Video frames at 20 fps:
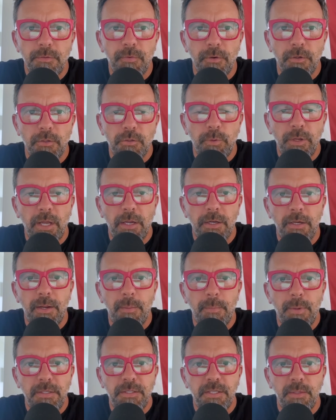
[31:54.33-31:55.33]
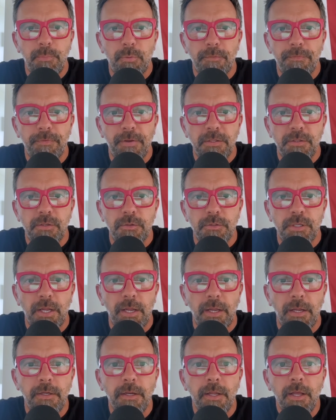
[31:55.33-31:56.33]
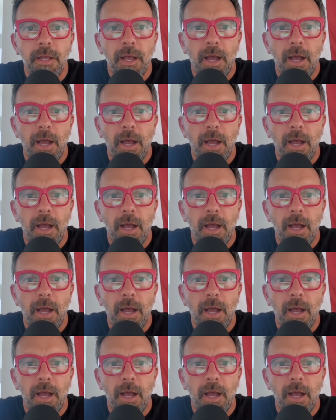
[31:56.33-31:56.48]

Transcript: First, we got an MIT professor saying,